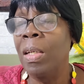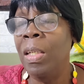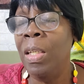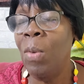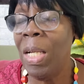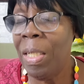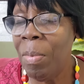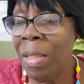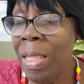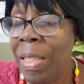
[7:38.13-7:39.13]
you want to tell
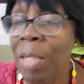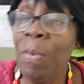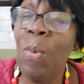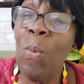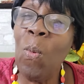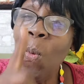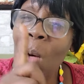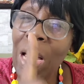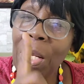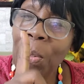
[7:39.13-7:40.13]
me not even
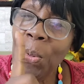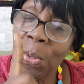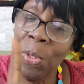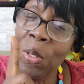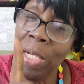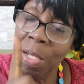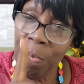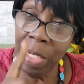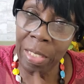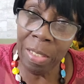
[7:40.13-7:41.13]
one of uno out of
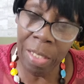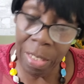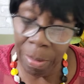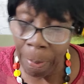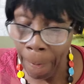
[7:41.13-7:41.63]
49.